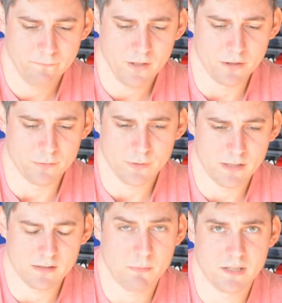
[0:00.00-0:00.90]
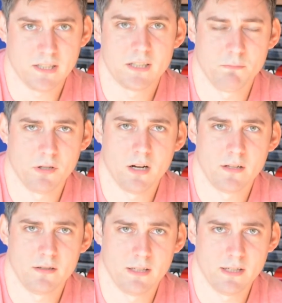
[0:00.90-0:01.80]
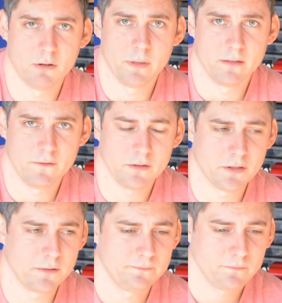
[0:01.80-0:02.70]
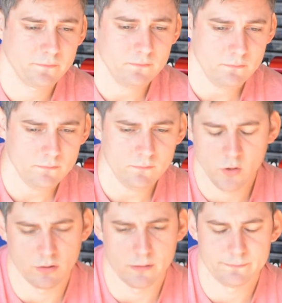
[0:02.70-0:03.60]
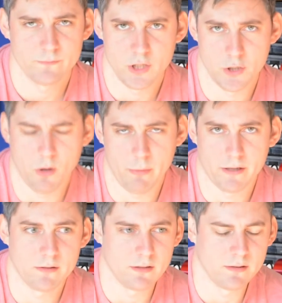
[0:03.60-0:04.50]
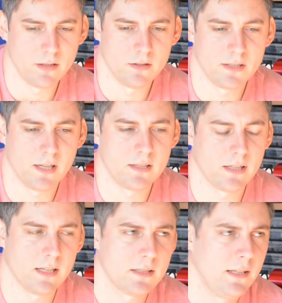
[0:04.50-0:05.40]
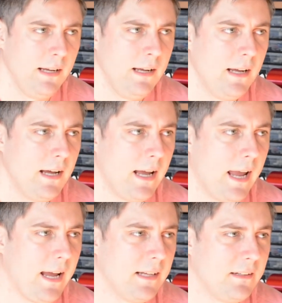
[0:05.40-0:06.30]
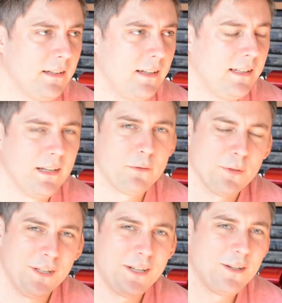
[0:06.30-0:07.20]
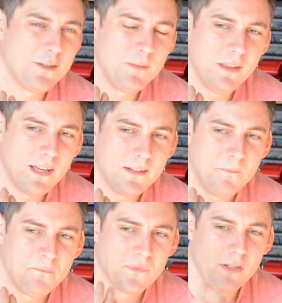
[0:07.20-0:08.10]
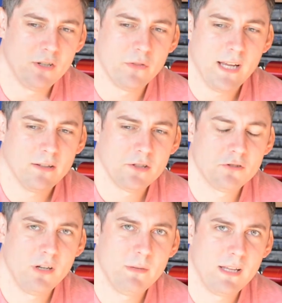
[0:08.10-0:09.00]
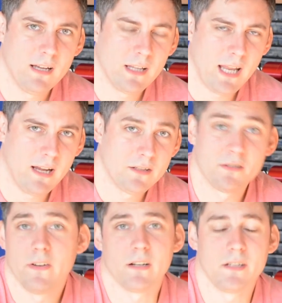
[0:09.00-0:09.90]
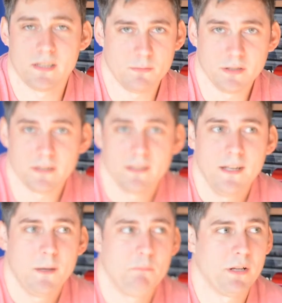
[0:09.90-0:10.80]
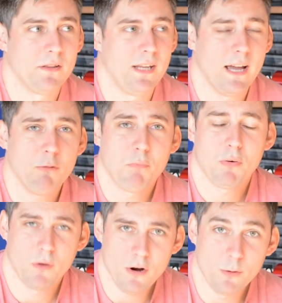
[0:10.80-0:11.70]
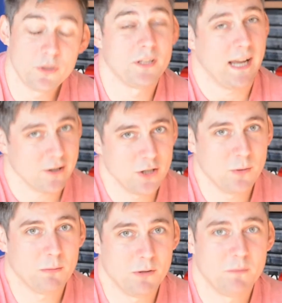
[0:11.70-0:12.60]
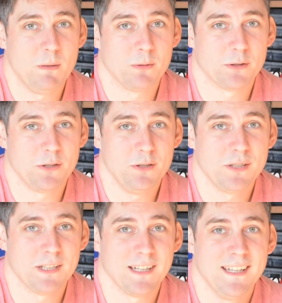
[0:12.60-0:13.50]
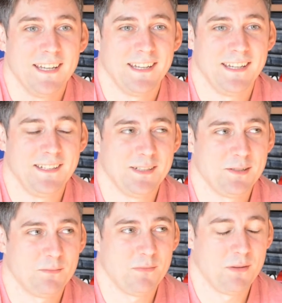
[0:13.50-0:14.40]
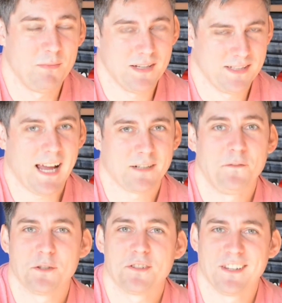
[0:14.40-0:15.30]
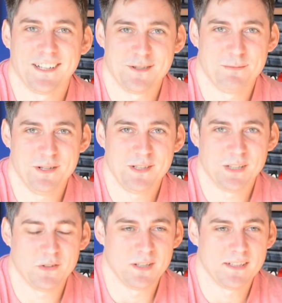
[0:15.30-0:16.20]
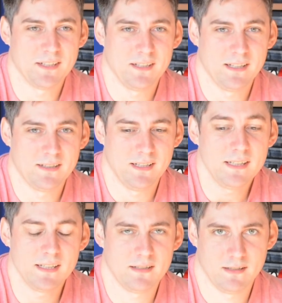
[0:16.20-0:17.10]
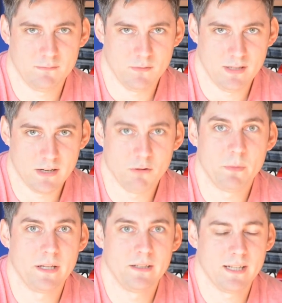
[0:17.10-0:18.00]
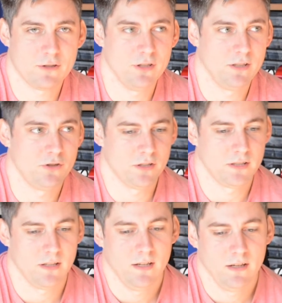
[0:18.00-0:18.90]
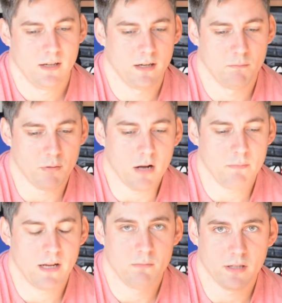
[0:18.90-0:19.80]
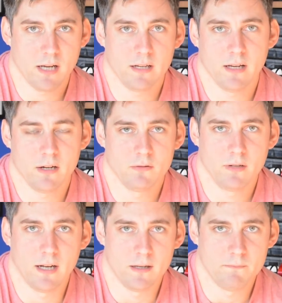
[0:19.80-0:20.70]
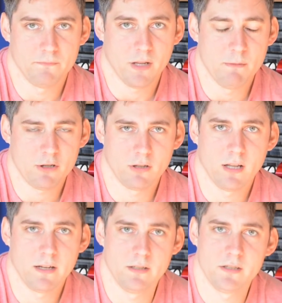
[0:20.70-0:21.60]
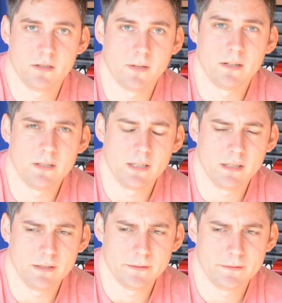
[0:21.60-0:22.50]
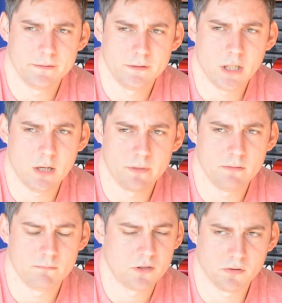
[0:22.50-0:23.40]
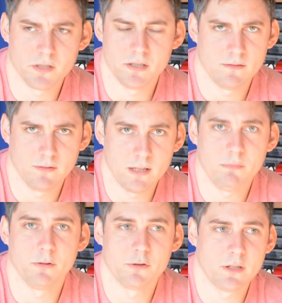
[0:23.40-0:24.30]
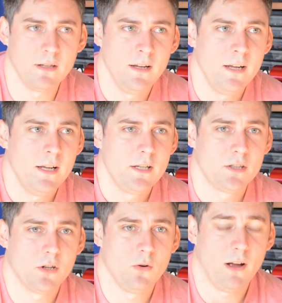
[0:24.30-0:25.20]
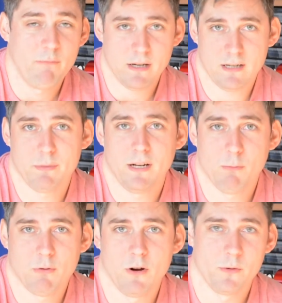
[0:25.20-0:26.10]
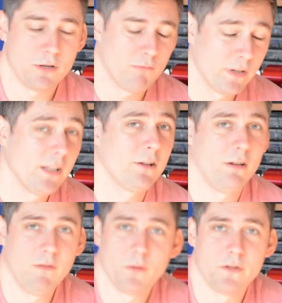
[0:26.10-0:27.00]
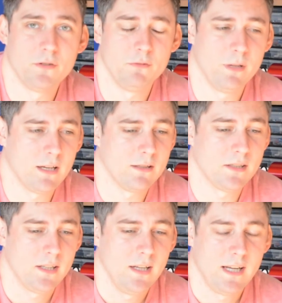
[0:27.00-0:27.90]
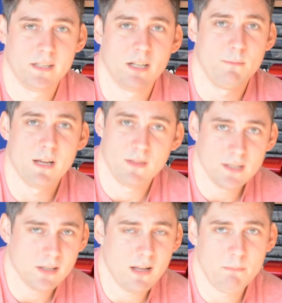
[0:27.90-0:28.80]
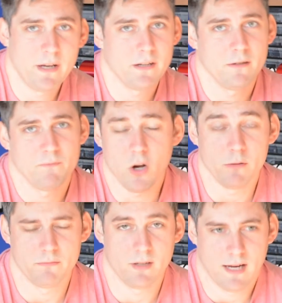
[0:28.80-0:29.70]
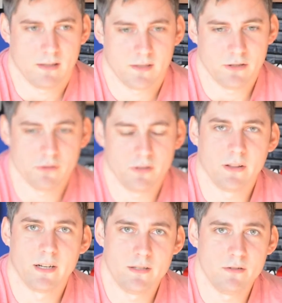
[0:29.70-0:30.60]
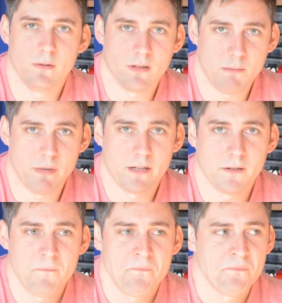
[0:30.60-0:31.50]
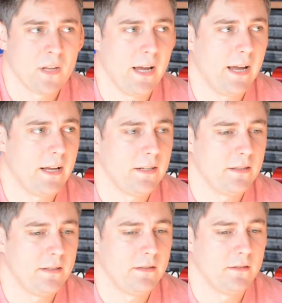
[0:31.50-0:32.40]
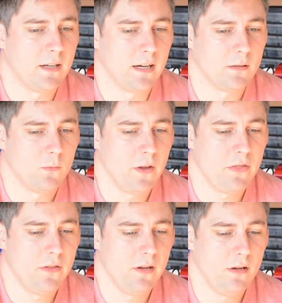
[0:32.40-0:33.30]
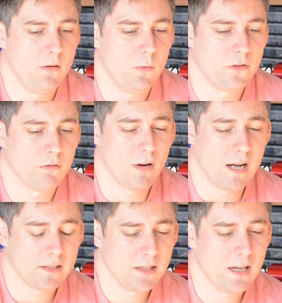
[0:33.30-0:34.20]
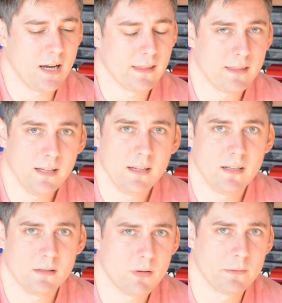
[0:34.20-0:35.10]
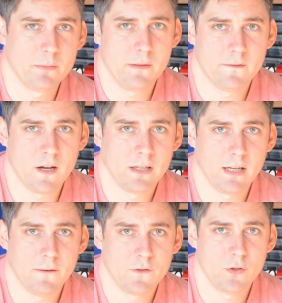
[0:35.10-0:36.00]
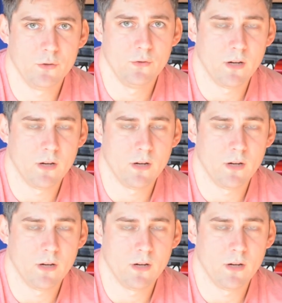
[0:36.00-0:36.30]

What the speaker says: It doesn't make sense to put on a narrowband filter, or a duo band in this case, I guess. And it never really occurred to me that, the L Extreme and the L Enhance are very similar, but the L Pro, which is actually what most people are using, is the exact filter that I should be using for this. It isn't a narrowband, it actually is just broadband, but cutting out emission lines surrounding common sources of light pollution. So I picked up an L Pro, which I'm really looking forward to because it's going to make this a lot better, all the galaxy shooting that I do a lot better. And with the RASA, I think it'll probably be fine at f2.